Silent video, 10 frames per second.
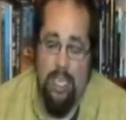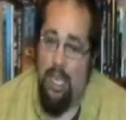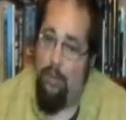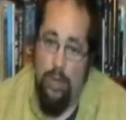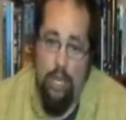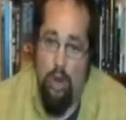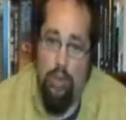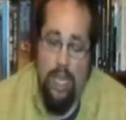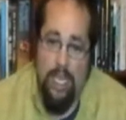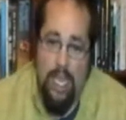And if we
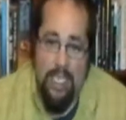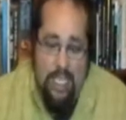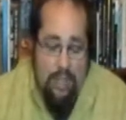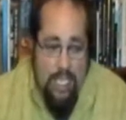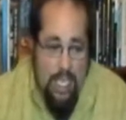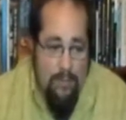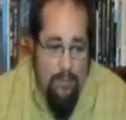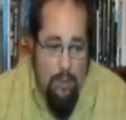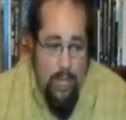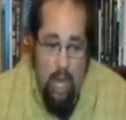don't recognize how
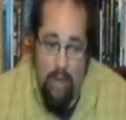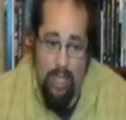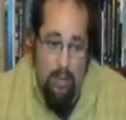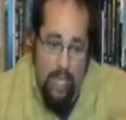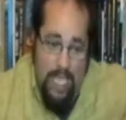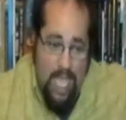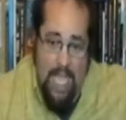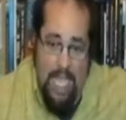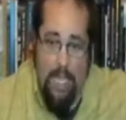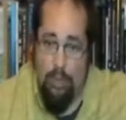sinful we are and that we
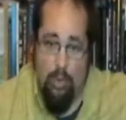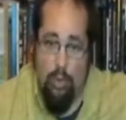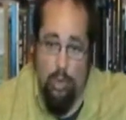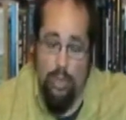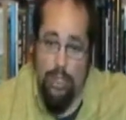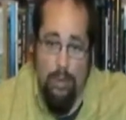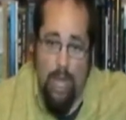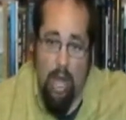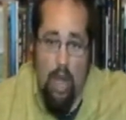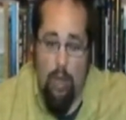can't keep the rules no
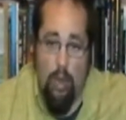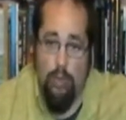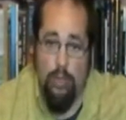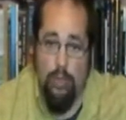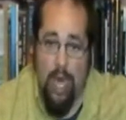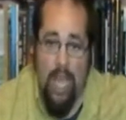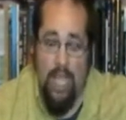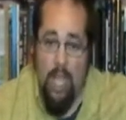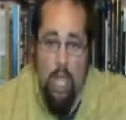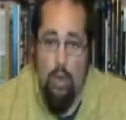matter how hard we
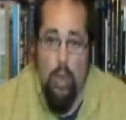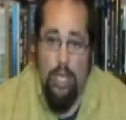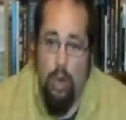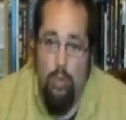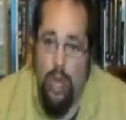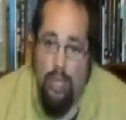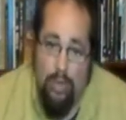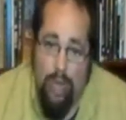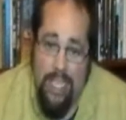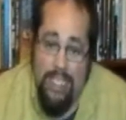try, we don't run to
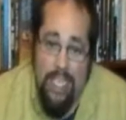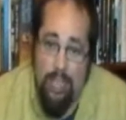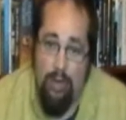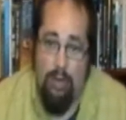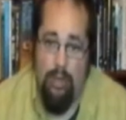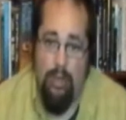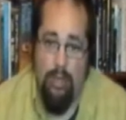grace either.